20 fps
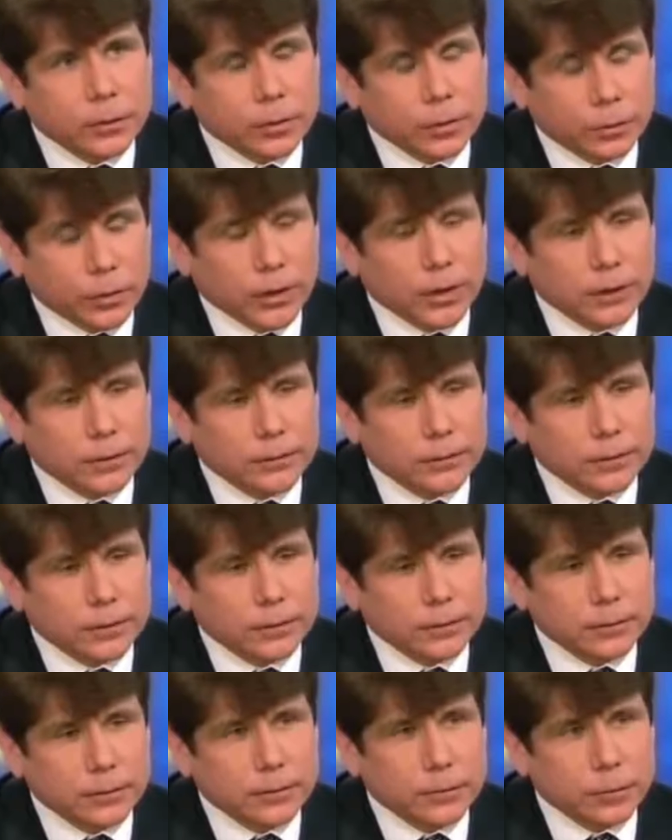Well,
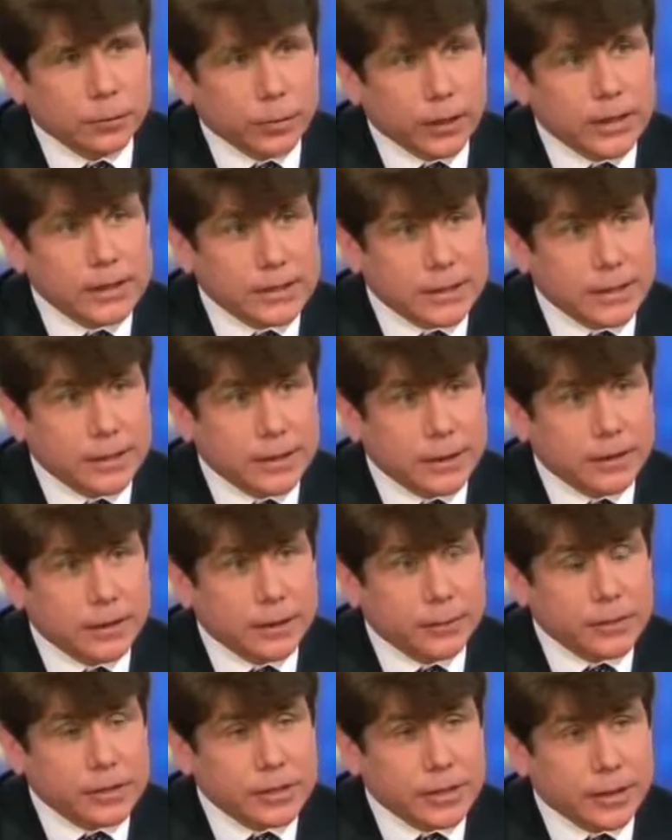what I say to
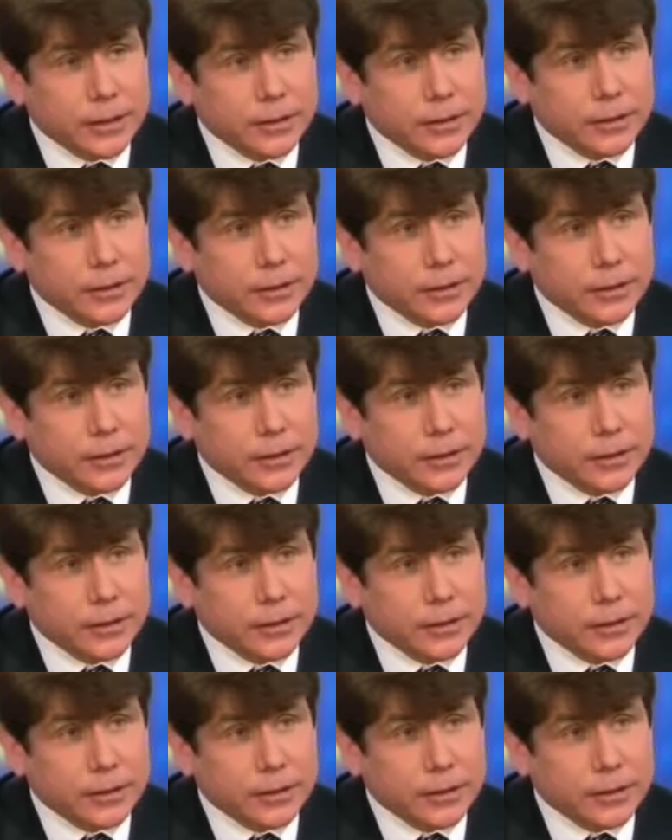them is